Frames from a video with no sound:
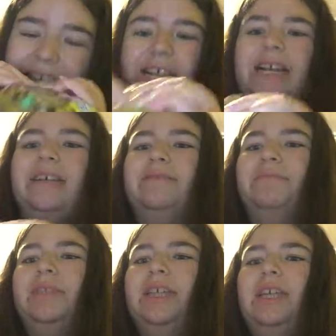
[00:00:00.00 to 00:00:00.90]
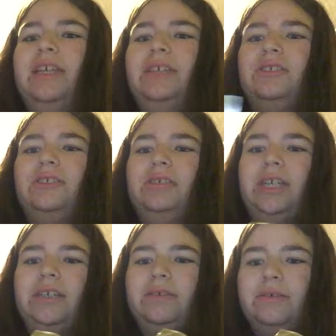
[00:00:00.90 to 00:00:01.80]
Haha.
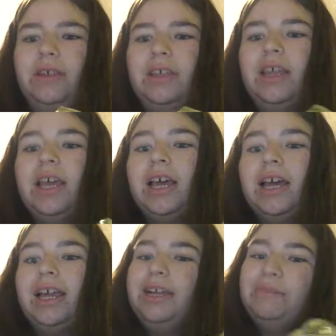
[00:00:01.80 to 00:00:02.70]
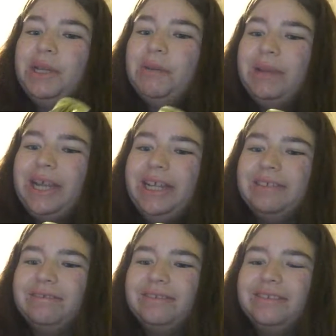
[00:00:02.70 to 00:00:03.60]
I know. I got Peter
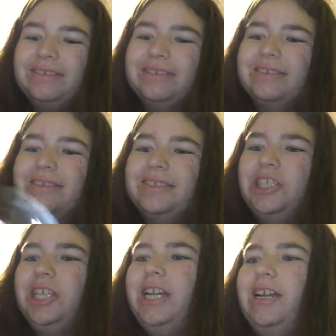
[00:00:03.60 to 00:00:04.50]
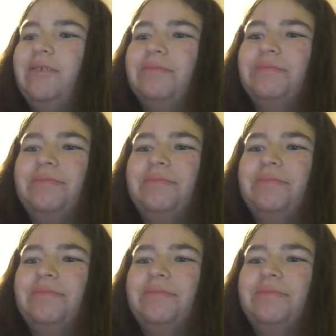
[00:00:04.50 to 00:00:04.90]
Pan. Check it out.